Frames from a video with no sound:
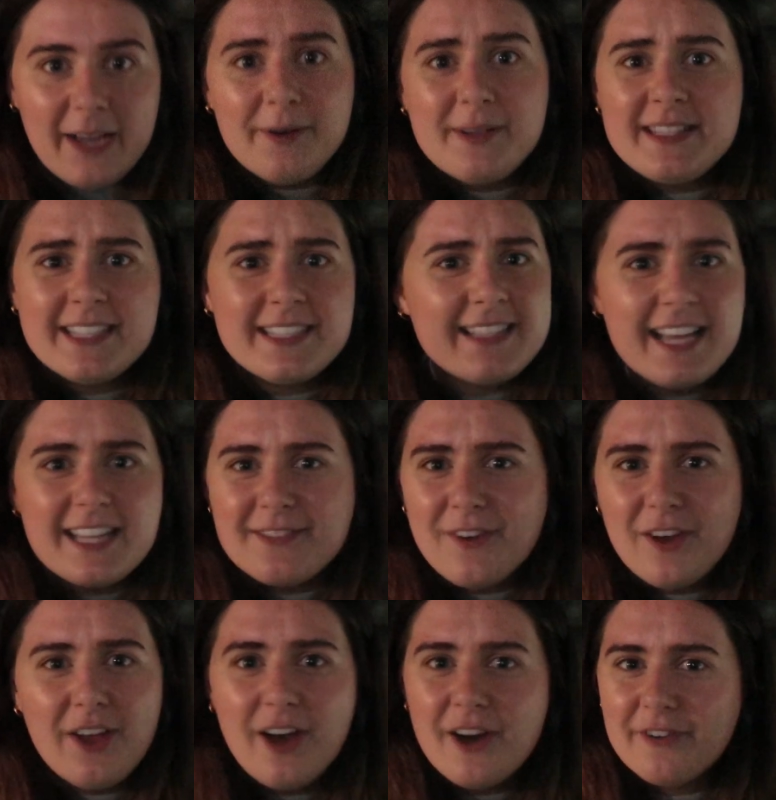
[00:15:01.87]
it was
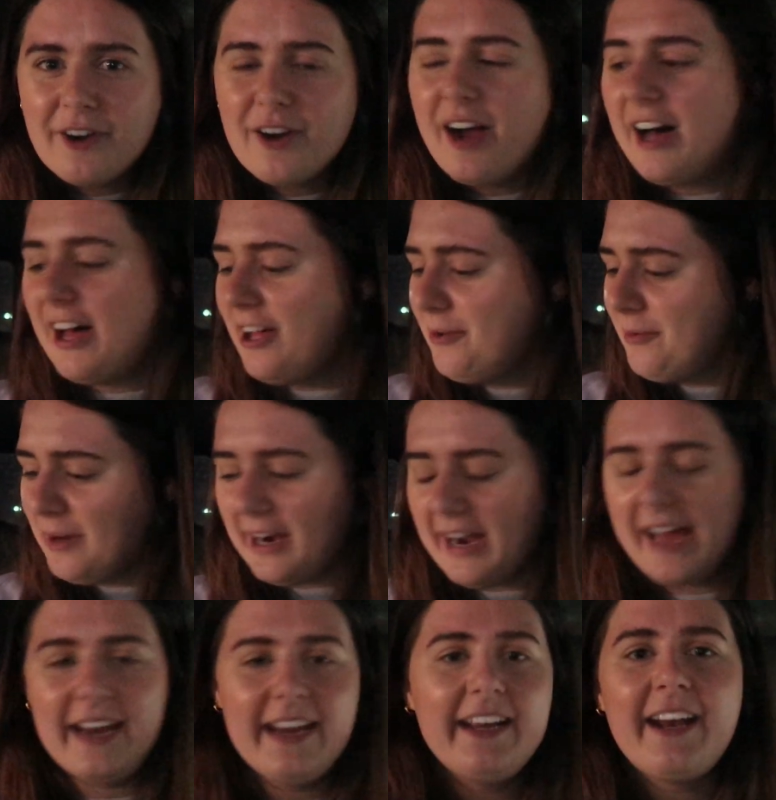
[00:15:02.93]
successful overall. We're
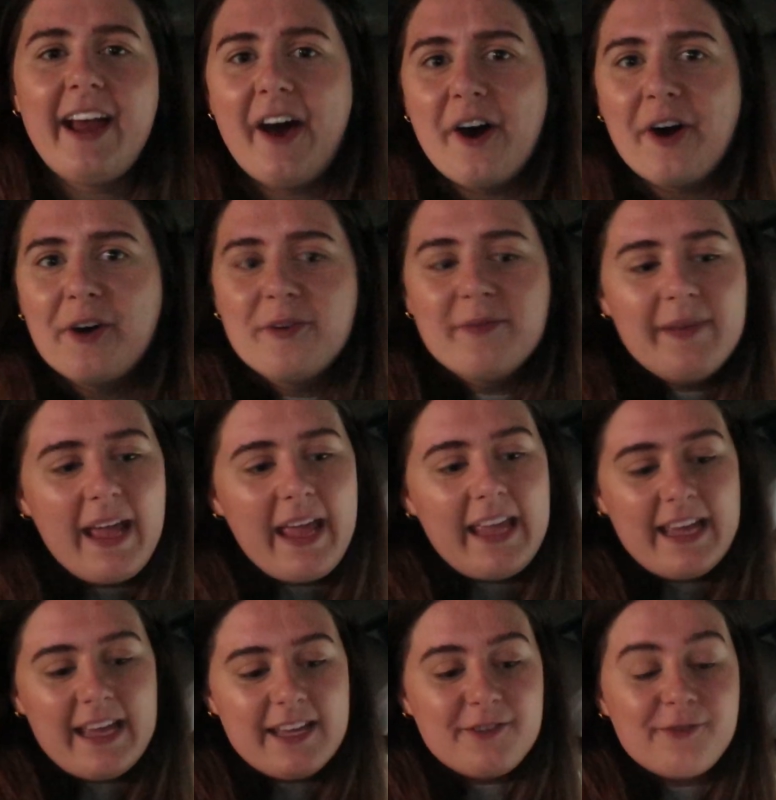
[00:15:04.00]
heading home
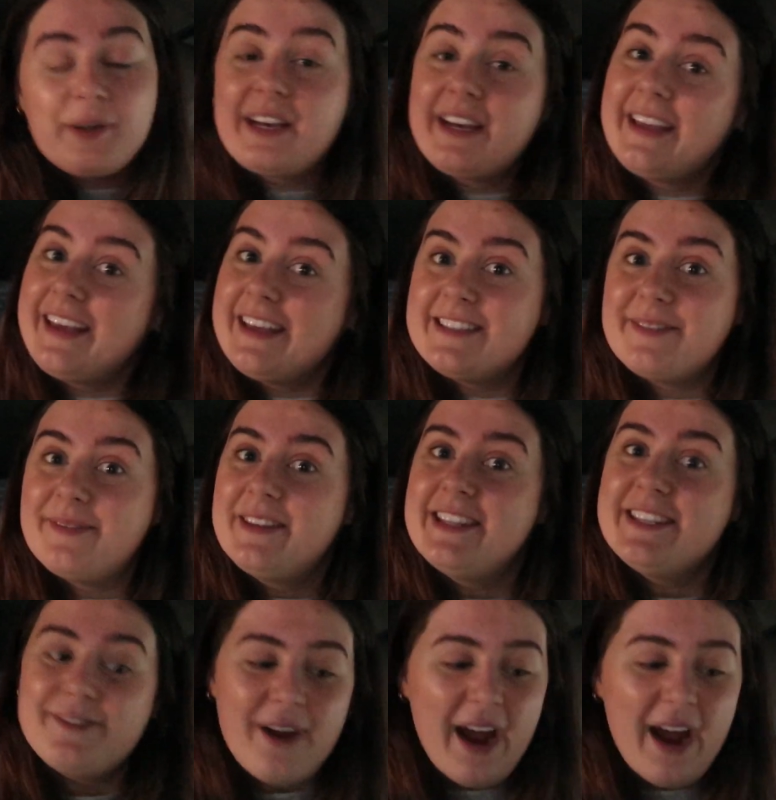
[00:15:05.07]
and we're gonna get some of this